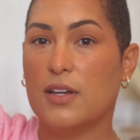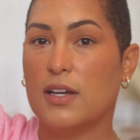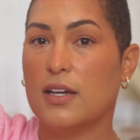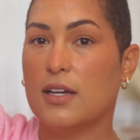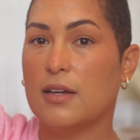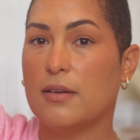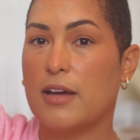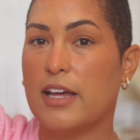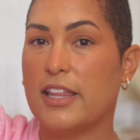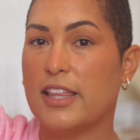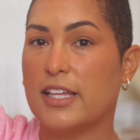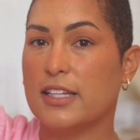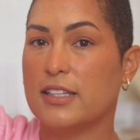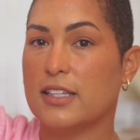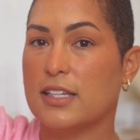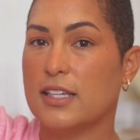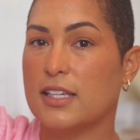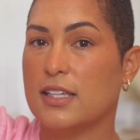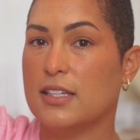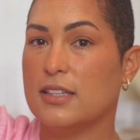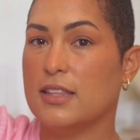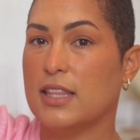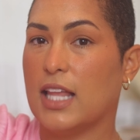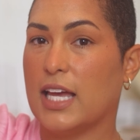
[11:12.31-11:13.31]
I think the
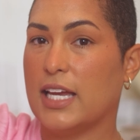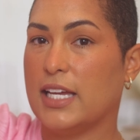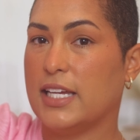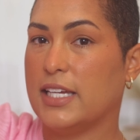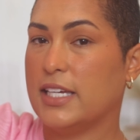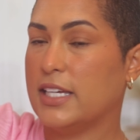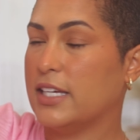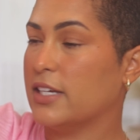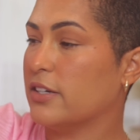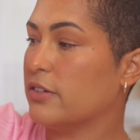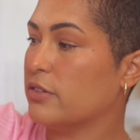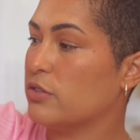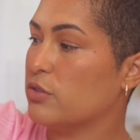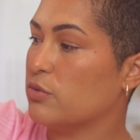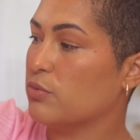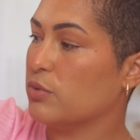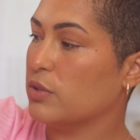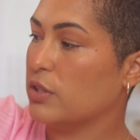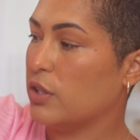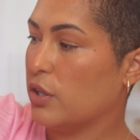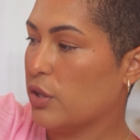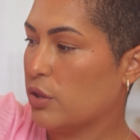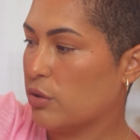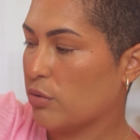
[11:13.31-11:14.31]
light here is
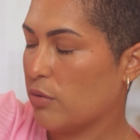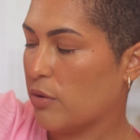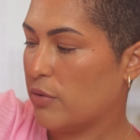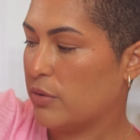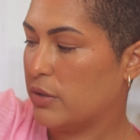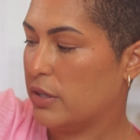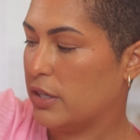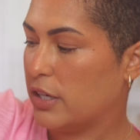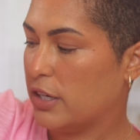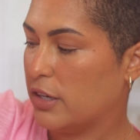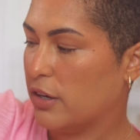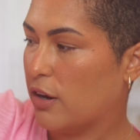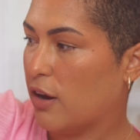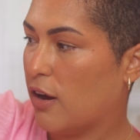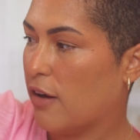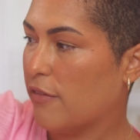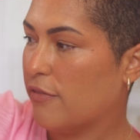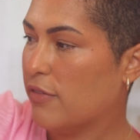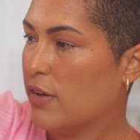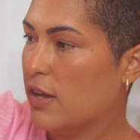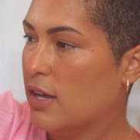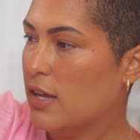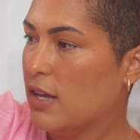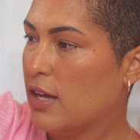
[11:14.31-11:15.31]
really throwing it
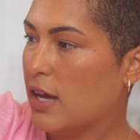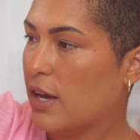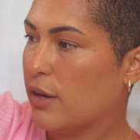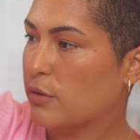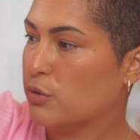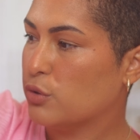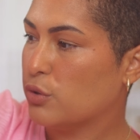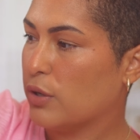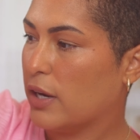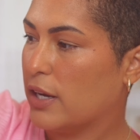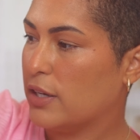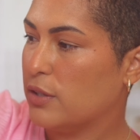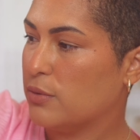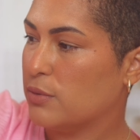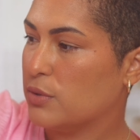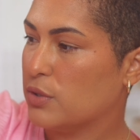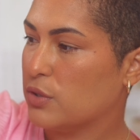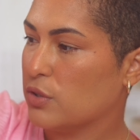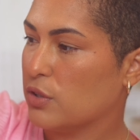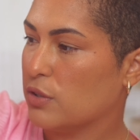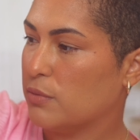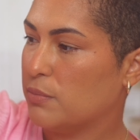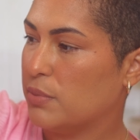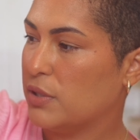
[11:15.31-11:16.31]
off. I would try to
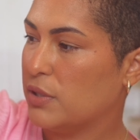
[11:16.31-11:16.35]
insert